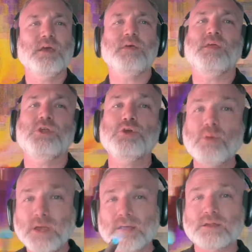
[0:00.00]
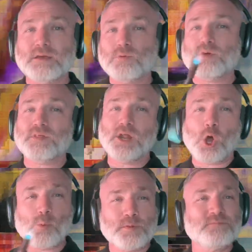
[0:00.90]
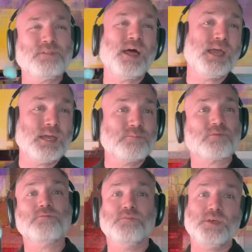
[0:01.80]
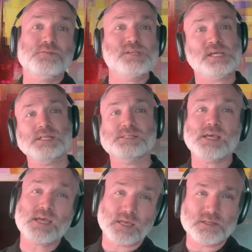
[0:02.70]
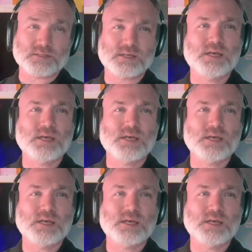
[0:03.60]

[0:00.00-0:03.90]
and then you hit it with an open flame for 15 seconds,